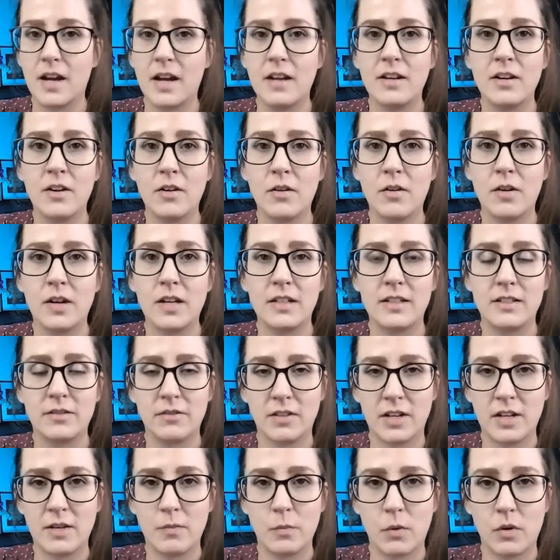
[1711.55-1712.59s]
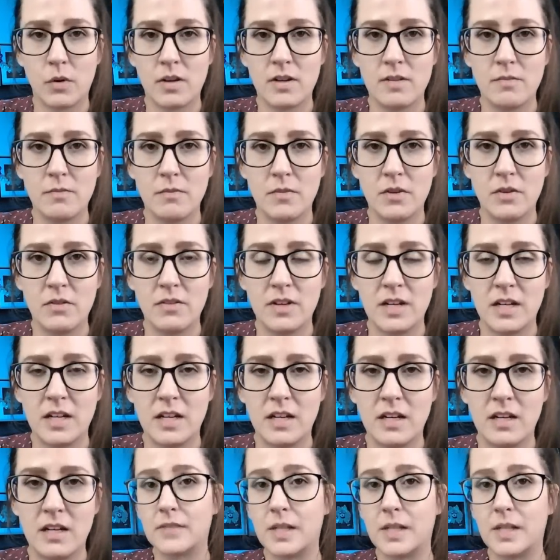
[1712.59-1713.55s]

I know it's a very important movie.